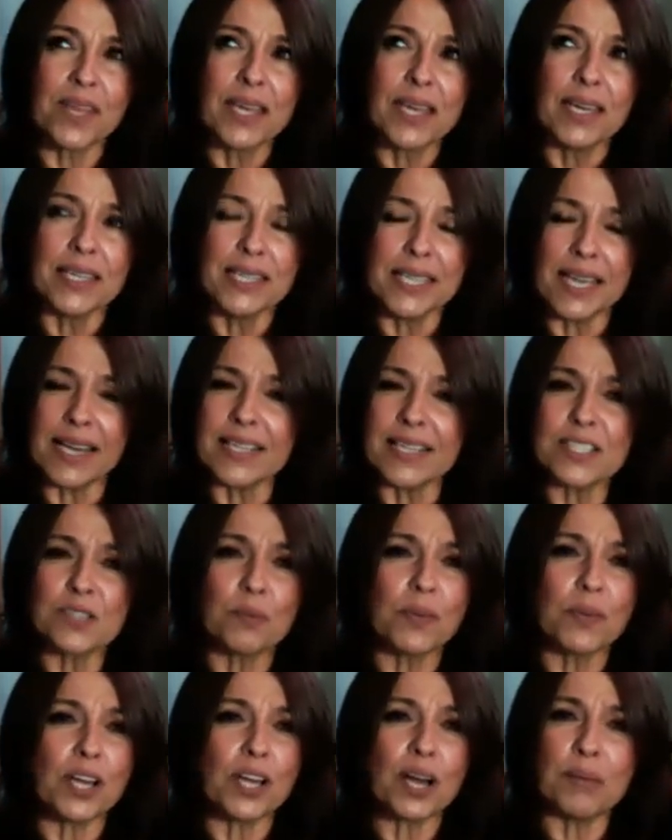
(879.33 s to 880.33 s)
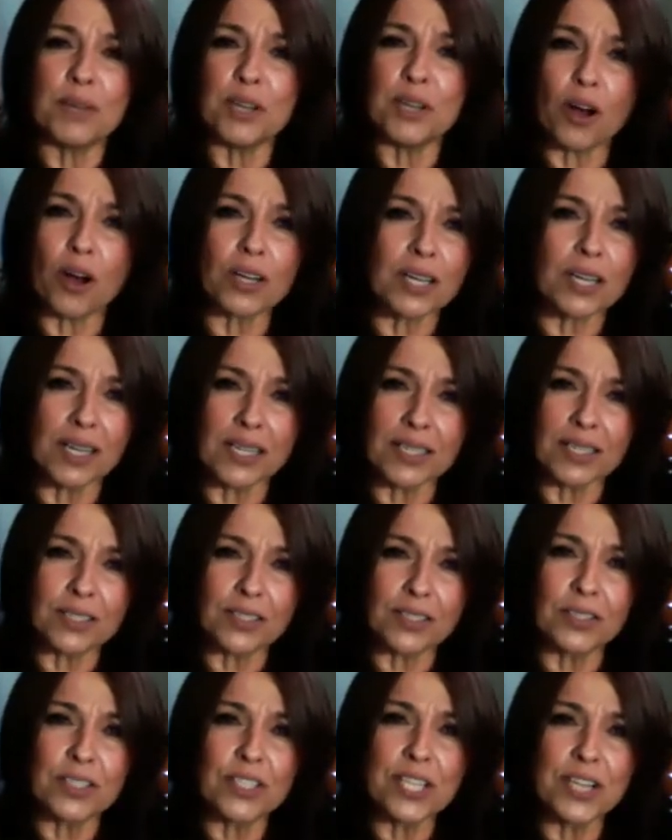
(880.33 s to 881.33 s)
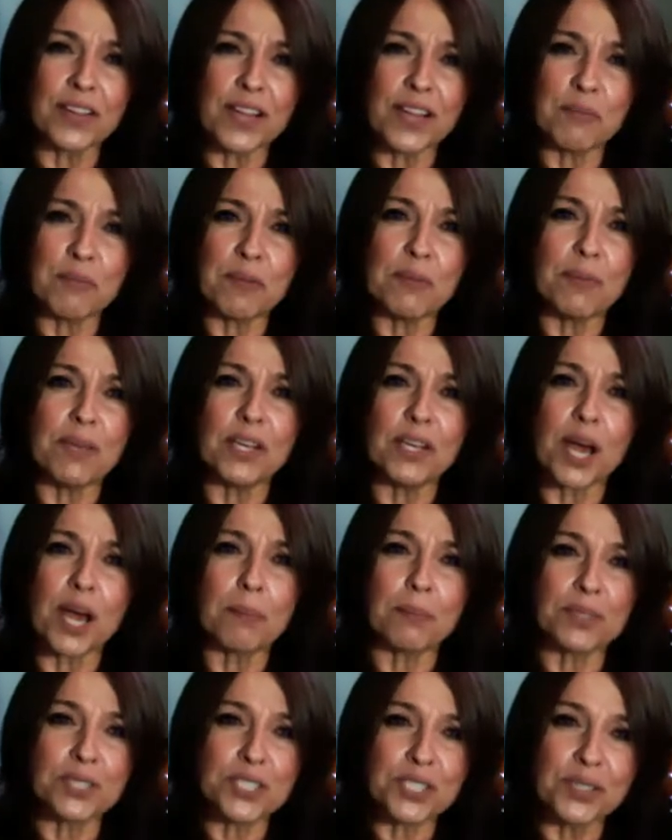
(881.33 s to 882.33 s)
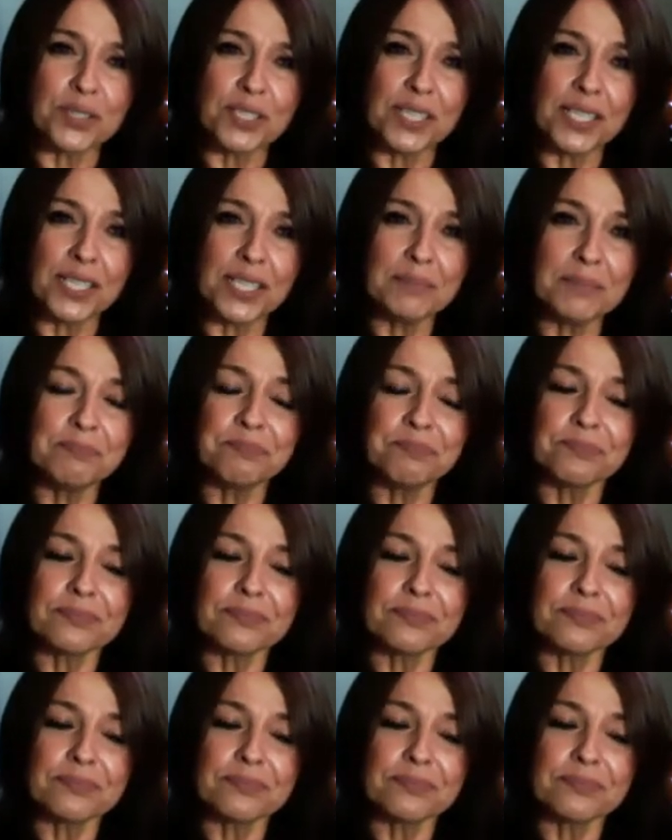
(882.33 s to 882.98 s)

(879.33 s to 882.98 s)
yes, we come in all colors, and that may be an opportunity.